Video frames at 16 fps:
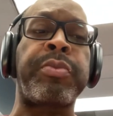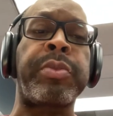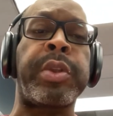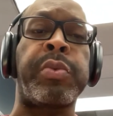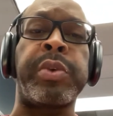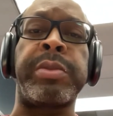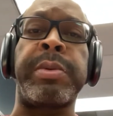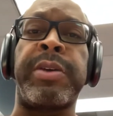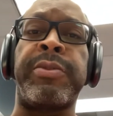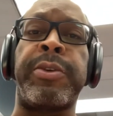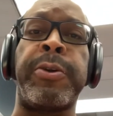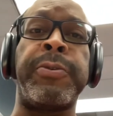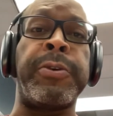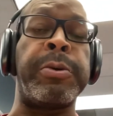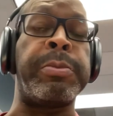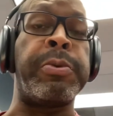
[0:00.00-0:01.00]
With my
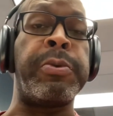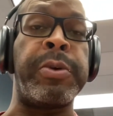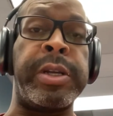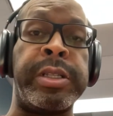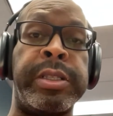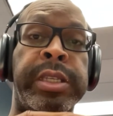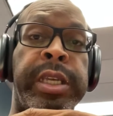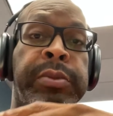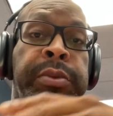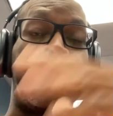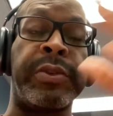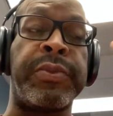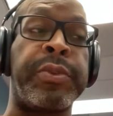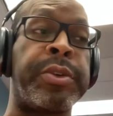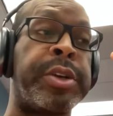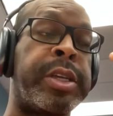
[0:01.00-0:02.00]
Rofo points, it was
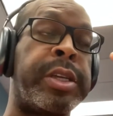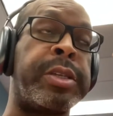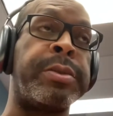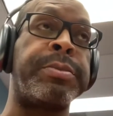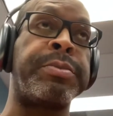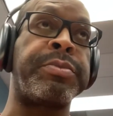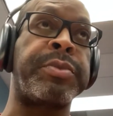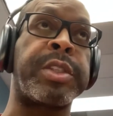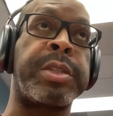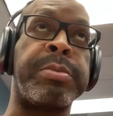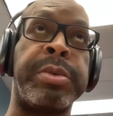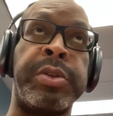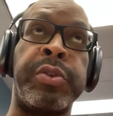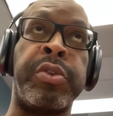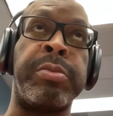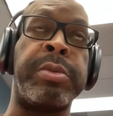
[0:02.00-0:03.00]
free,
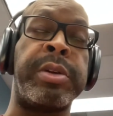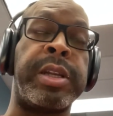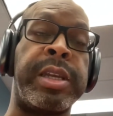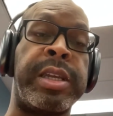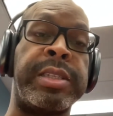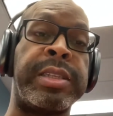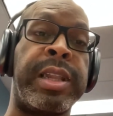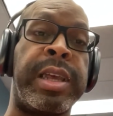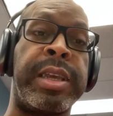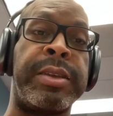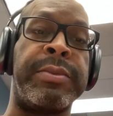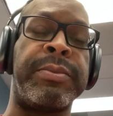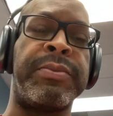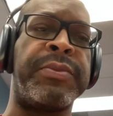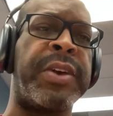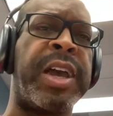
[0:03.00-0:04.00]
but normally it's like
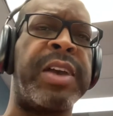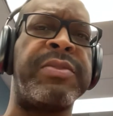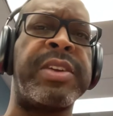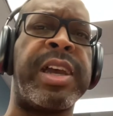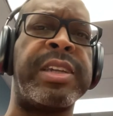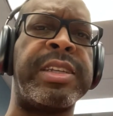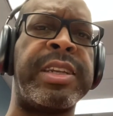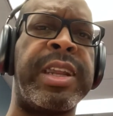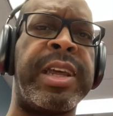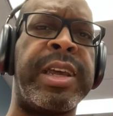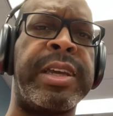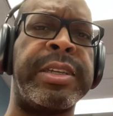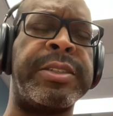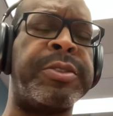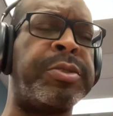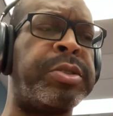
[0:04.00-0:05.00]

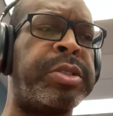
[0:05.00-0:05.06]
$5.99.